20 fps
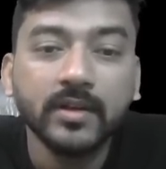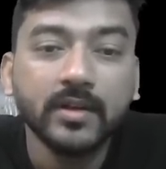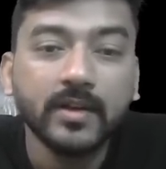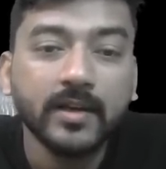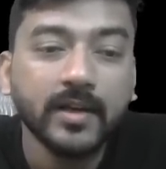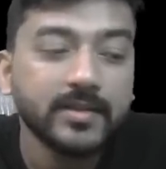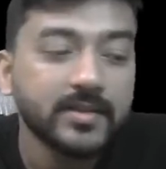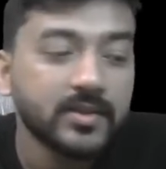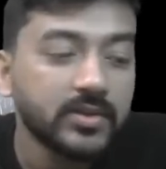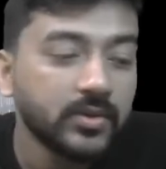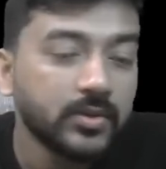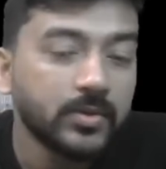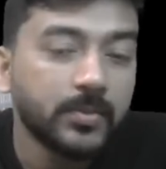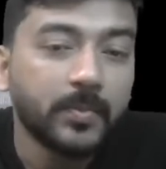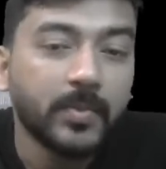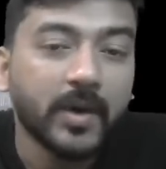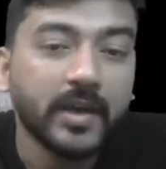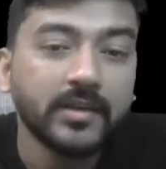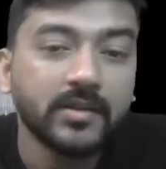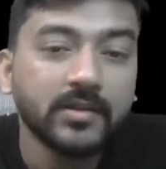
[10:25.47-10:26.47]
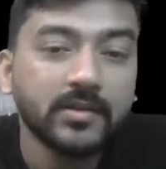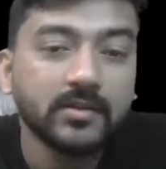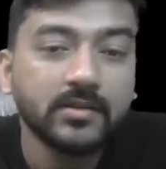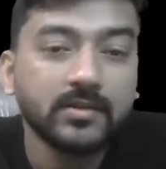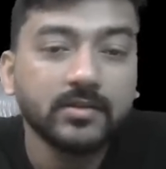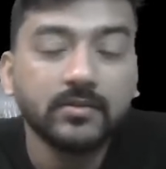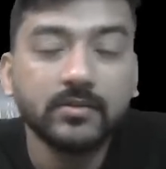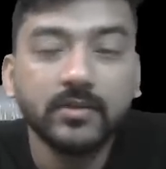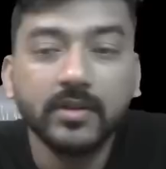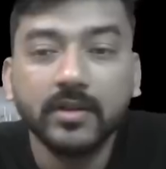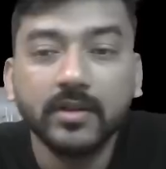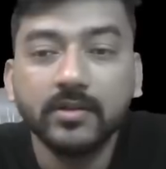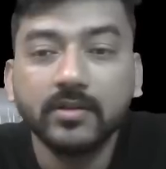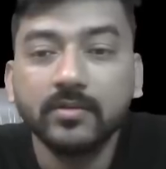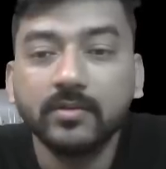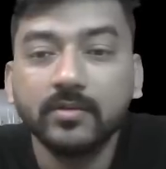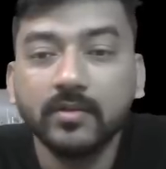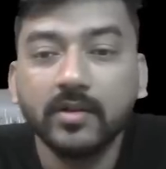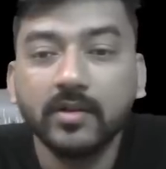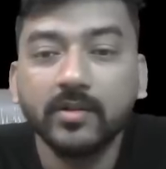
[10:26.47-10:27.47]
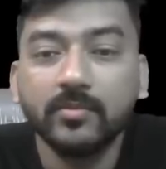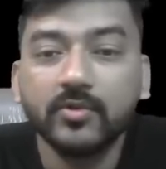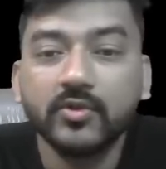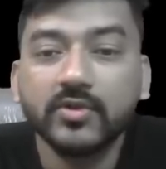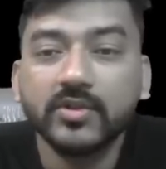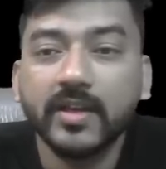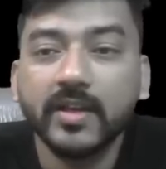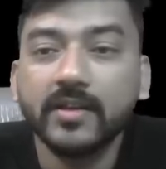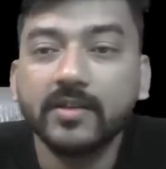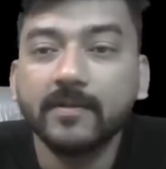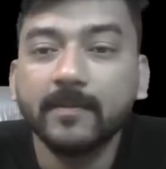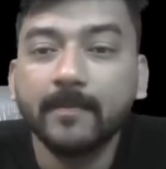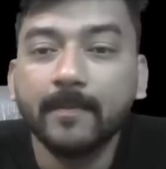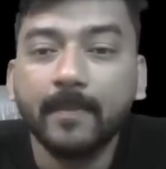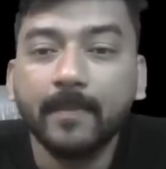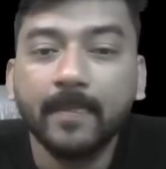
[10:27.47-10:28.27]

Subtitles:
x is equal to pi. Okay, both side.